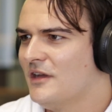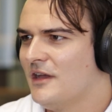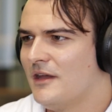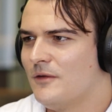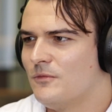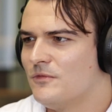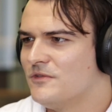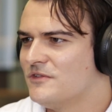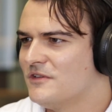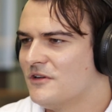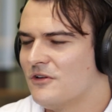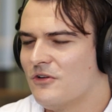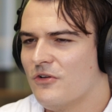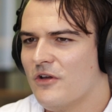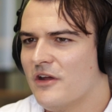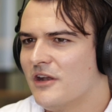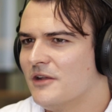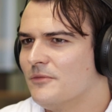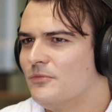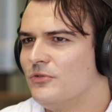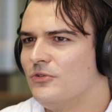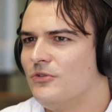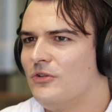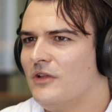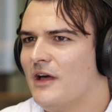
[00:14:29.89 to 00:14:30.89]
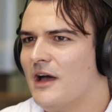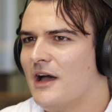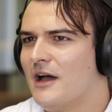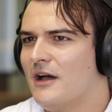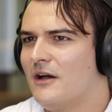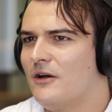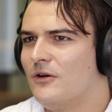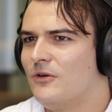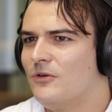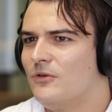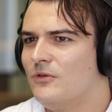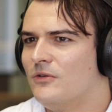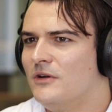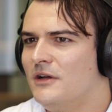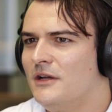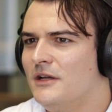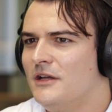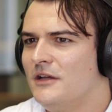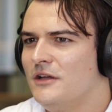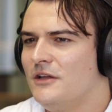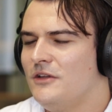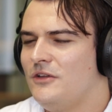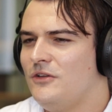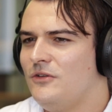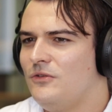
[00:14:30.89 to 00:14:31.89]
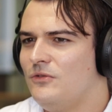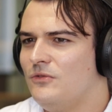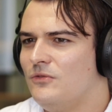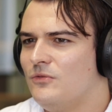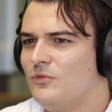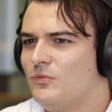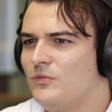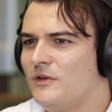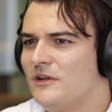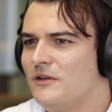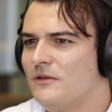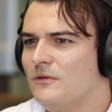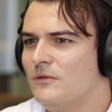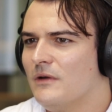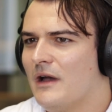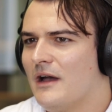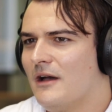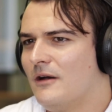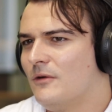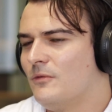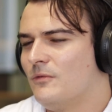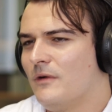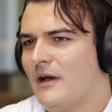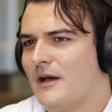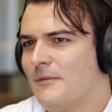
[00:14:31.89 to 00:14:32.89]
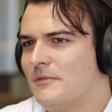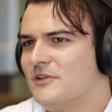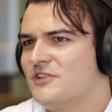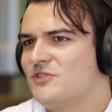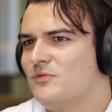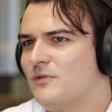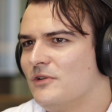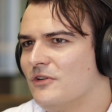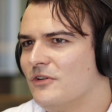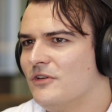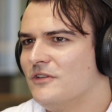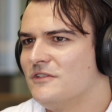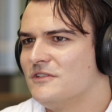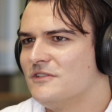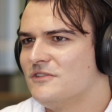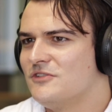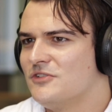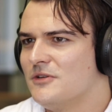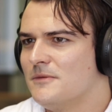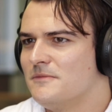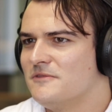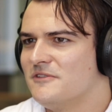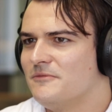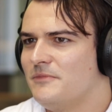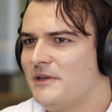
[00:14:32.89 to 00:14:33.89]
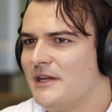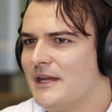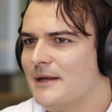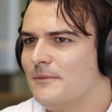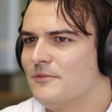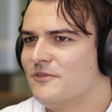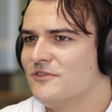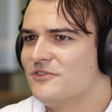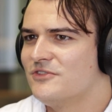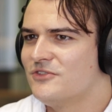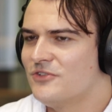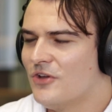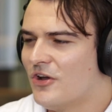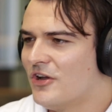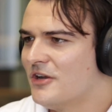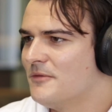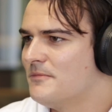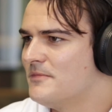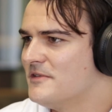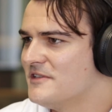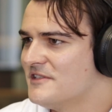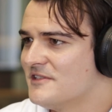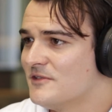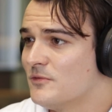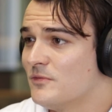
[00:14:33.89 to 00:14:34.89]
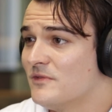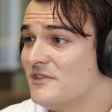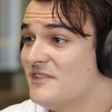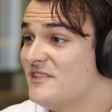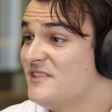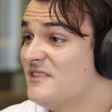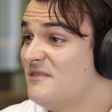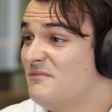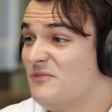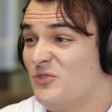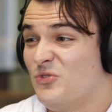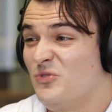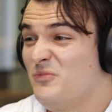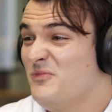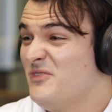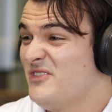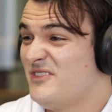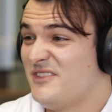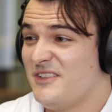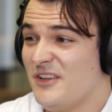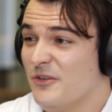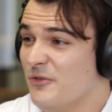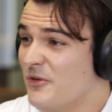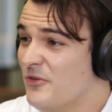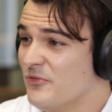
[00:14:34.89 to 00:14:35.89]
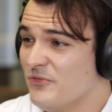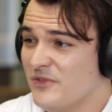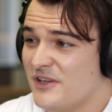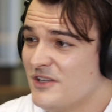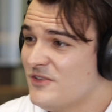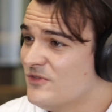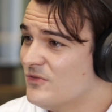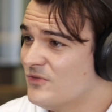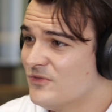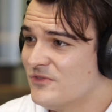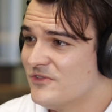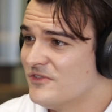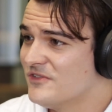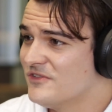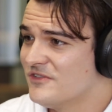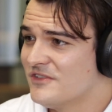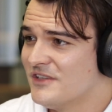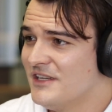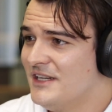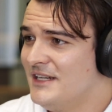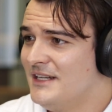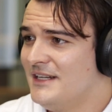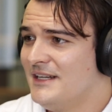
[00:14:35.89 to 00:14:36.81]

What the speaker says: It was incredible how much we learned in terms of being able to start a business with almost zero resources,